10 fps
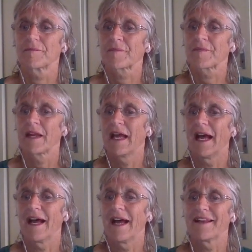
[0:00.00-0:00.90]

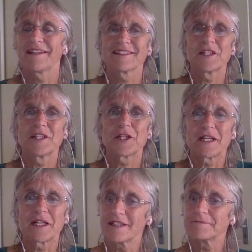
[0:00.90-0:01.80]
There's
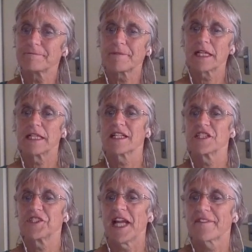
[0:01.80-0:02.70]
another
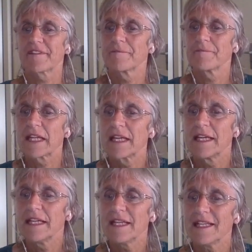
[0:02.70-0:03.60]
chat.
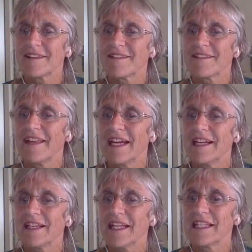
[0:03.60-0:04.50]
It is
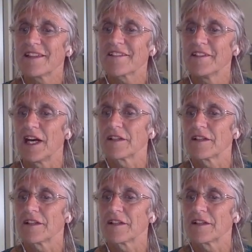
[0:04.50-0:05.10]
there and it's not.